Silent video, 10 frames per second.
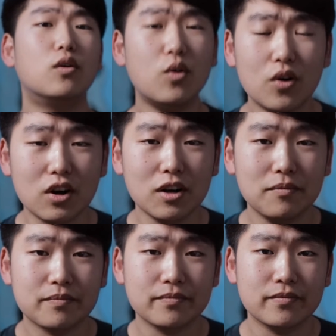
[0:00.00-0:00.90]

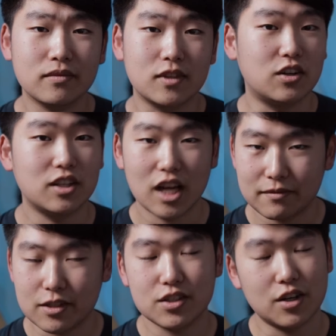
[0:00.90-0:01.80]
or you're going to
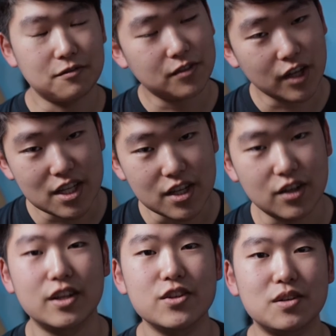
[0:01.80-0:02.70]
have to start freezing
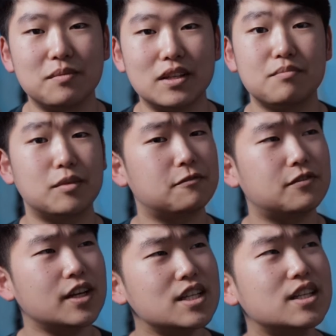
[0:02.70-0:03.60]
your instruments. But
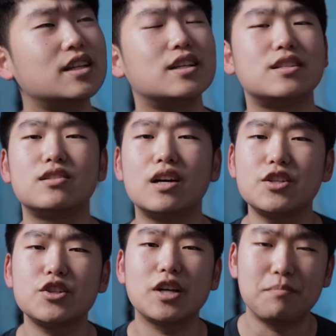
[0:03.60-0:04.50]
freezing is
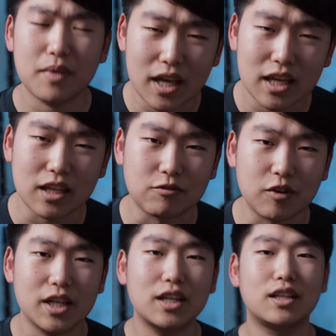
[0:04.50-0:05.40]
such a pain,
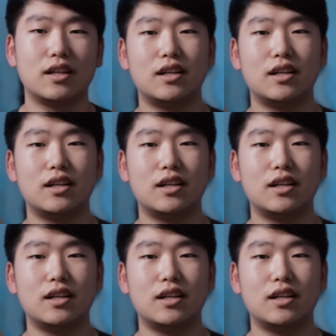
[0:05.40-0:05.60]
right?